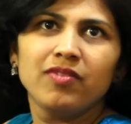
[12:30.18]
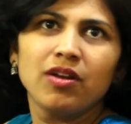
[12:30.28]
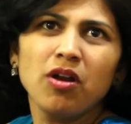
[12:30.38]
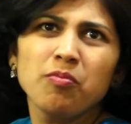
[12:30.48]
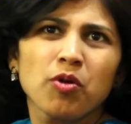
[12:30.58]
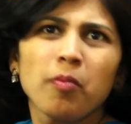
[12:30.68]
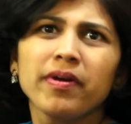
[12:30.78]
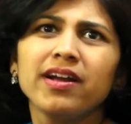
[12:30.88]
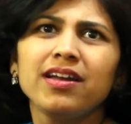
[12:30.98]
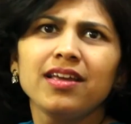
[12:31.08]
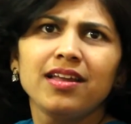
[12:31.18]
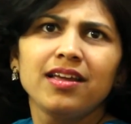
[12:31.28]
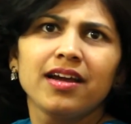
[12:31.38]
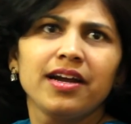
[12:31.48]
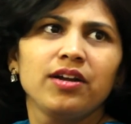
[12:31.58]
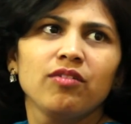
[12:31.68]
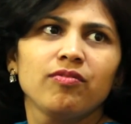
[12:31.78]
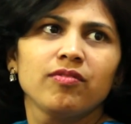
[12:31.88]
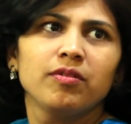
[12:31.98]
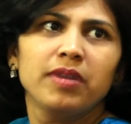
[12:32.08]
We are not propagating any kind of
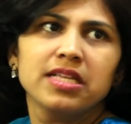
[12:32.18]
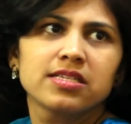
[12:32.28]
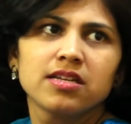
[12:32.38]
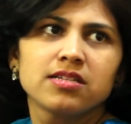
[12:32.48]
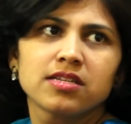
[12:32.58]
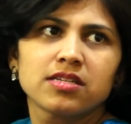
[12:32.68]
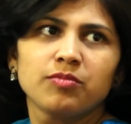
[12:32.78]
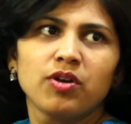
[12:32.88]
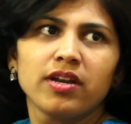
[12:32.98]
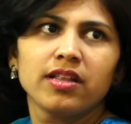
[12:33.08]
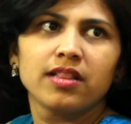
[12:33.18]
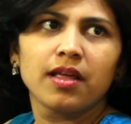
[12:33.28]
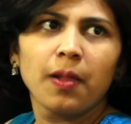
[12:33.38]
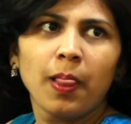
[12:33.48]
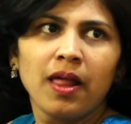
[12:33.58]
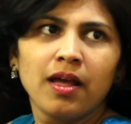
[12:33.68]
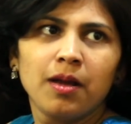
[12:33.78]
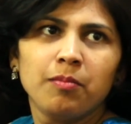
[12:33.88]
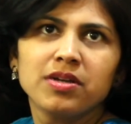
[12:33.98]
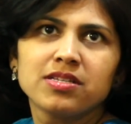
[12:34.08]
medicinal system or anything,
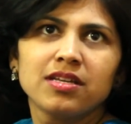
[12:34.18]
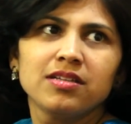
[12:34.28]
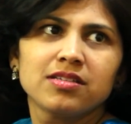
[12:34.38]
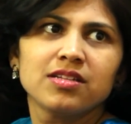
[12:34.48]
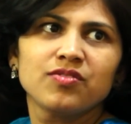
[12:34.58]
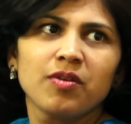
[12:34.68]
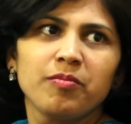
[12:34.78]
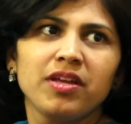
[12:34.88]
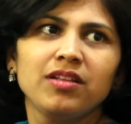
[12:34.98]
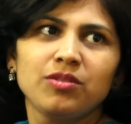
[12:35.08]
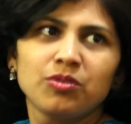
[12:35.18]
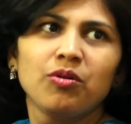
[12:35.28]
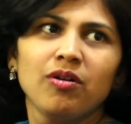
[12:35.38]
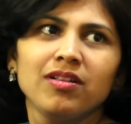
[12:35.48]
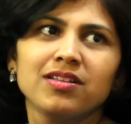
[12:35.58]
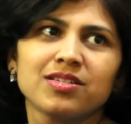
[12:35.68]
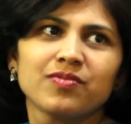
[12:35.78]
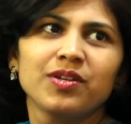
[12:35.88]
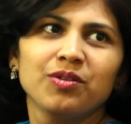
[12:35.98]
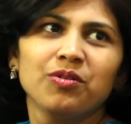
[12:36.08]
but see, since we have been through all
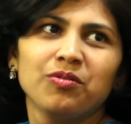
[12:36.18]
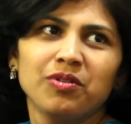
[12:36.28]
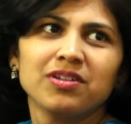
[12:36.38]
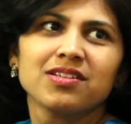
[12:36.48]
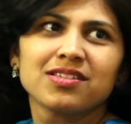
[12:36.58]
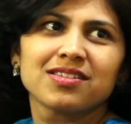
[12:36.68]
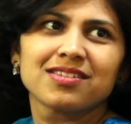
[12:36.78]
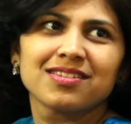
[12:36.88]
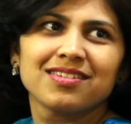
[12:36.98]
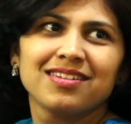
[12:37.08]
this, we know what is